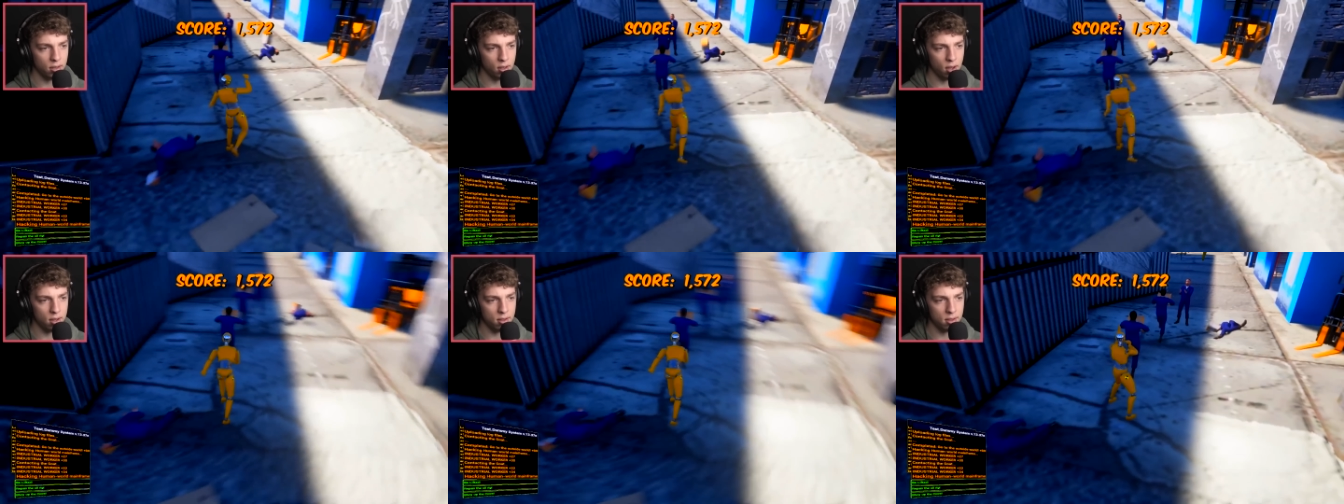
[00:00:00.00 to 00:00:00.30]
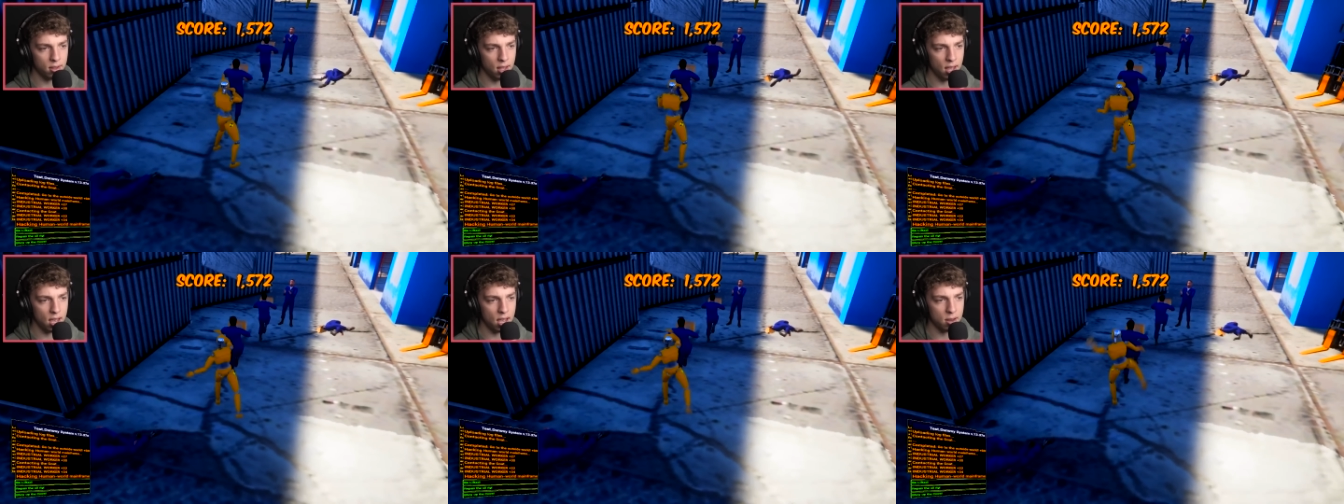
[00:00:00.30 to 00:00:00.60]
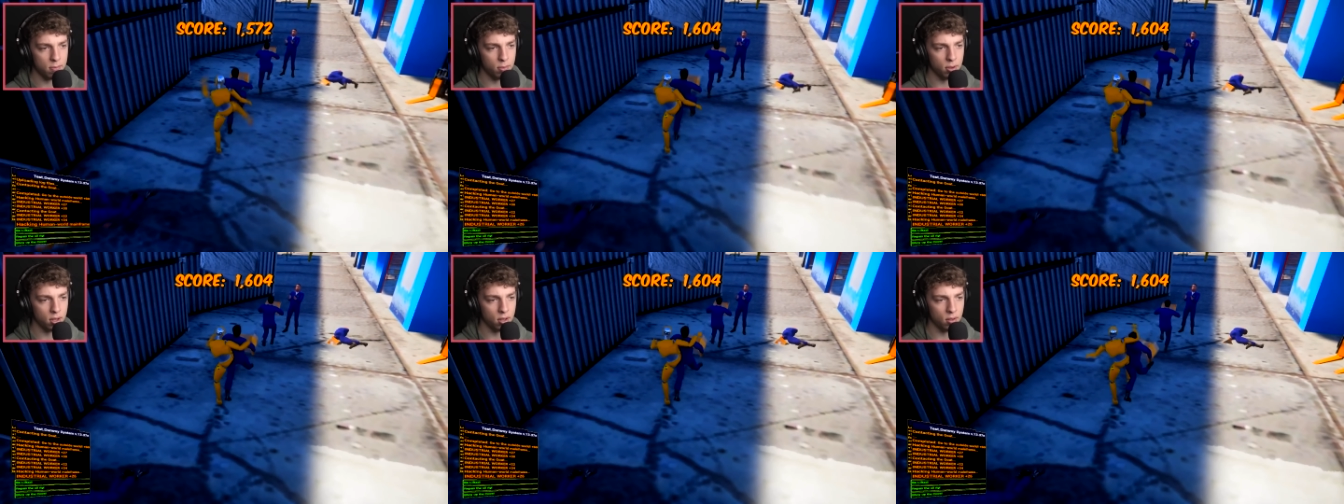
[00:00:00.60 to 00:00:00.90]
these guys in the
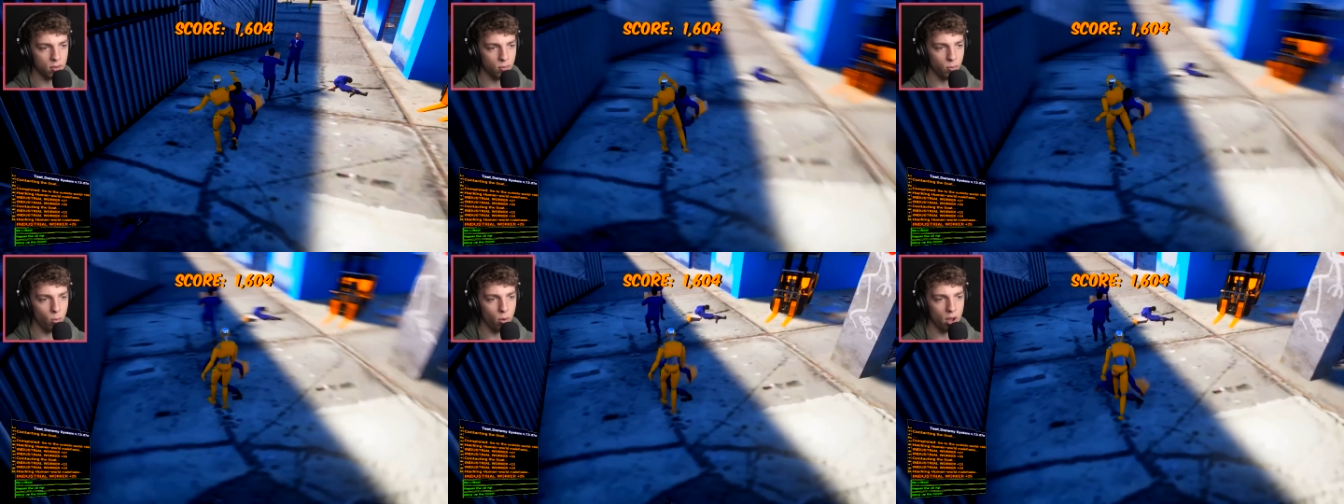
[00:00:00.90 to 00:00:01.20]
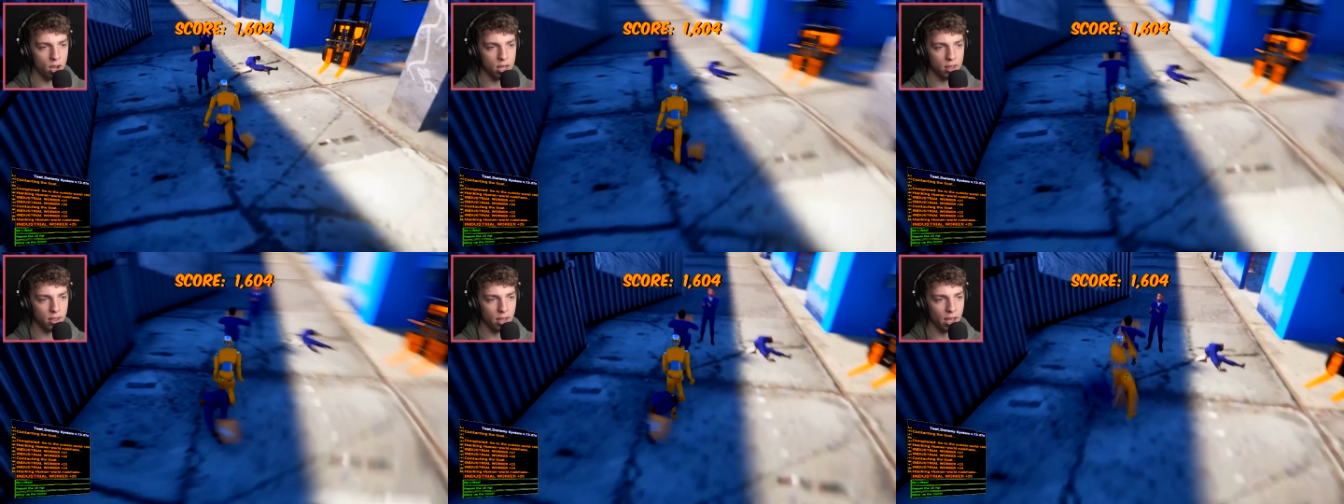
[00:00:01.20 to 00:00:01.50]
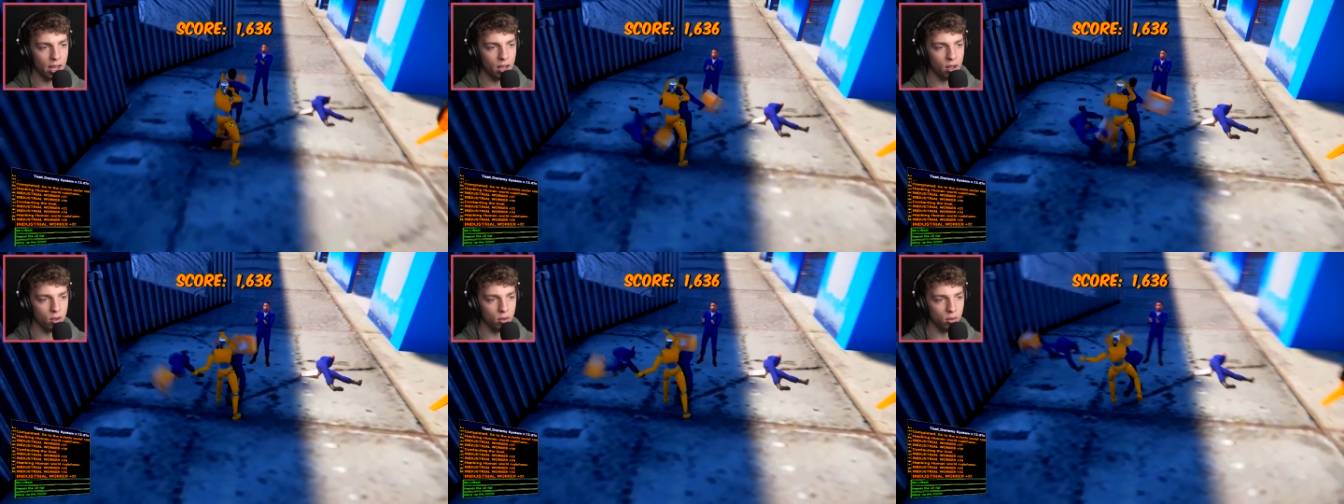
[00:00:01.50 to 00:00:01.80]
head because why
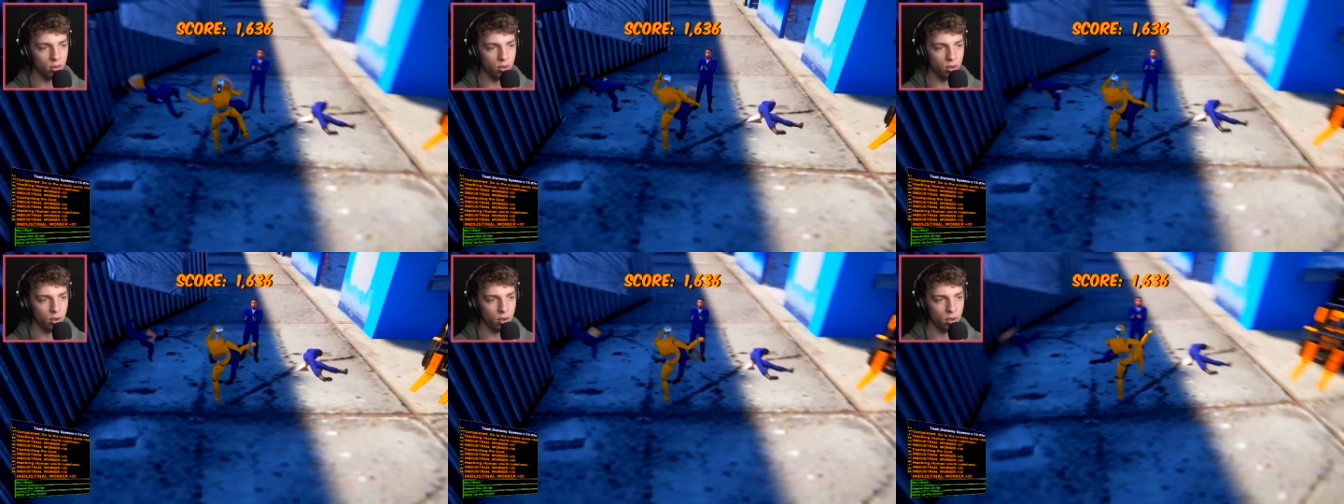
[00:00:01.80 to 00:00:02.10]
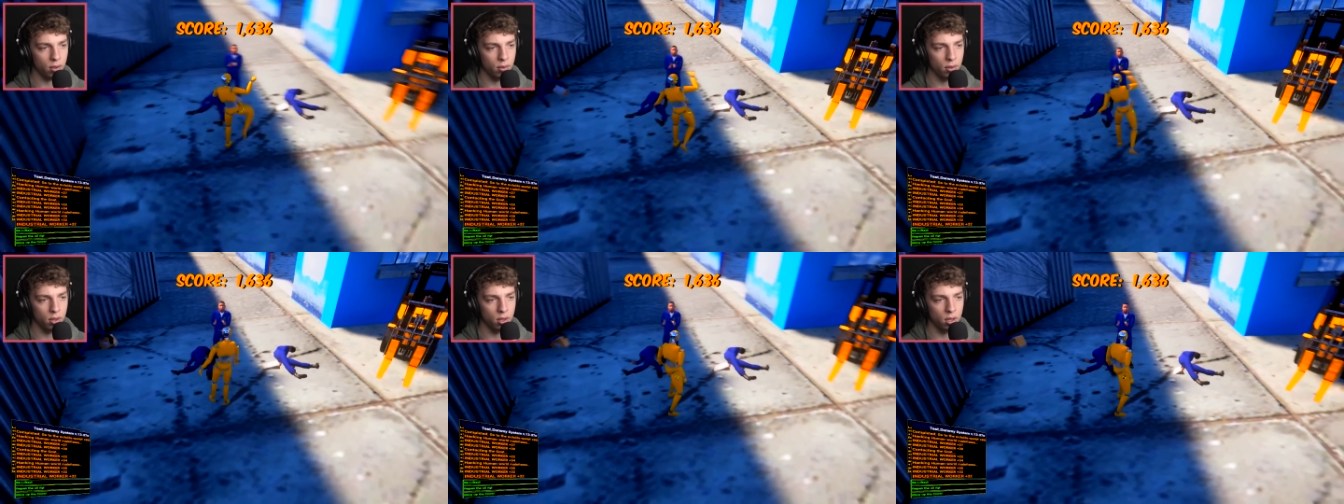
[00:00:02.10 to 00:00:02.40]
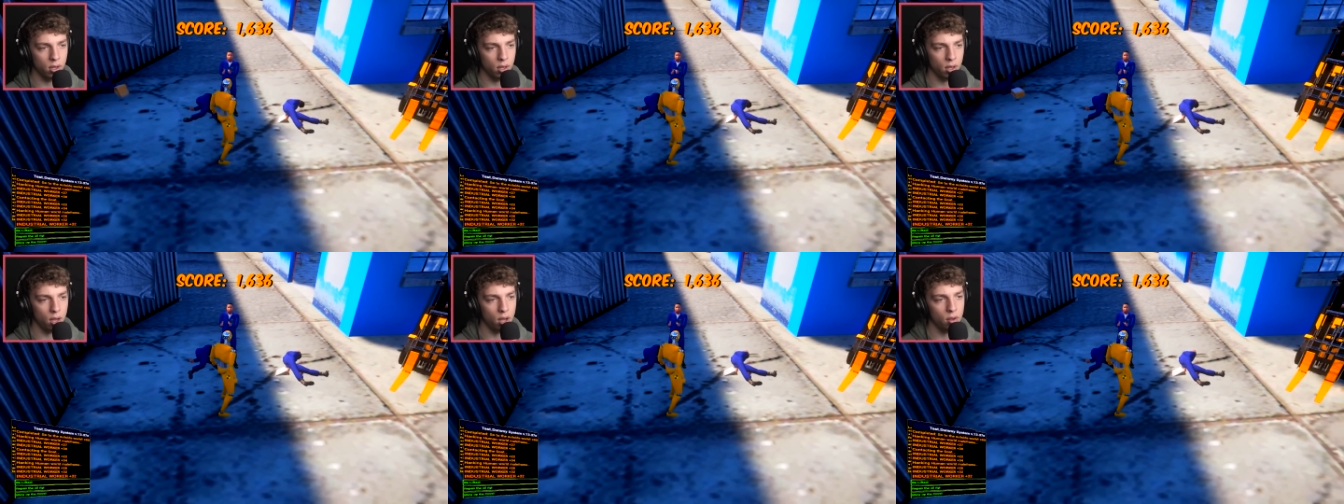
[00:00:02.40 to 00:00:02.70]
the hell not?
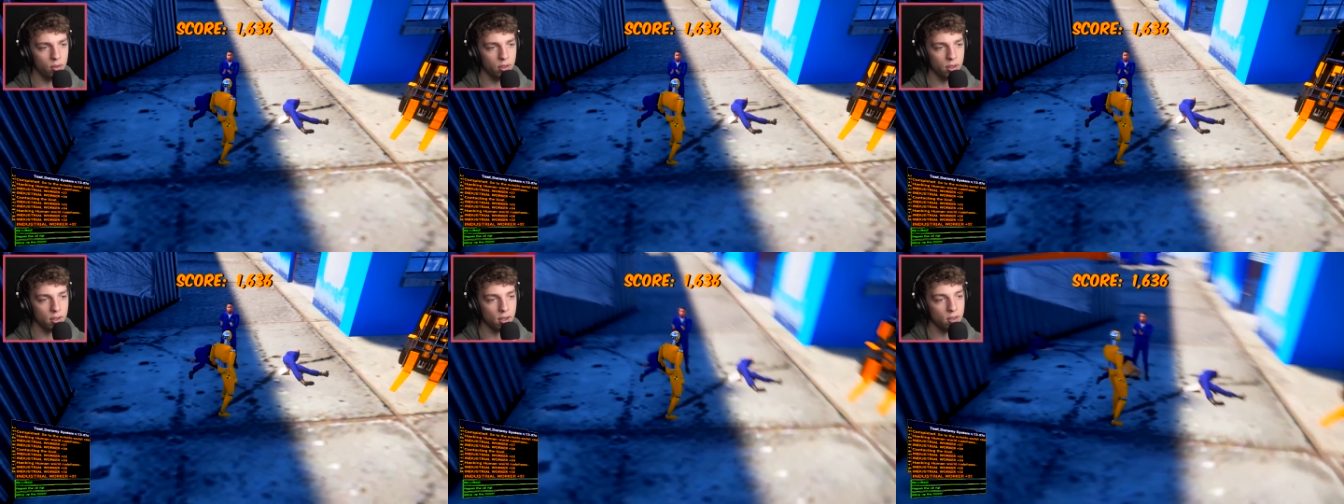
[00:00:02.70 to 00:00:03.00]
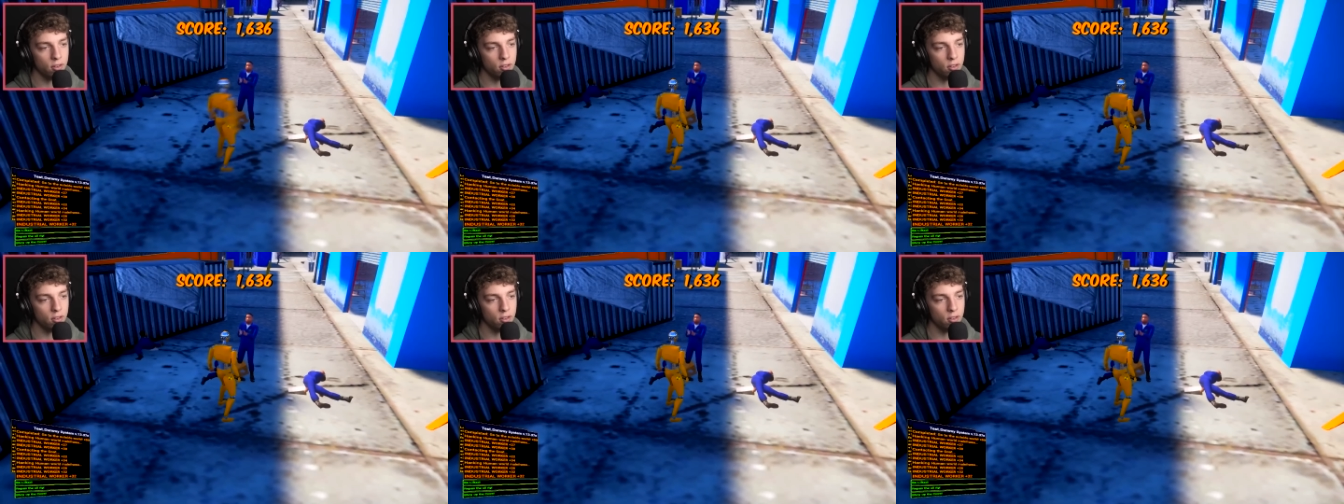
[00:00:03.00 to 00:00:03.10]
Oh, this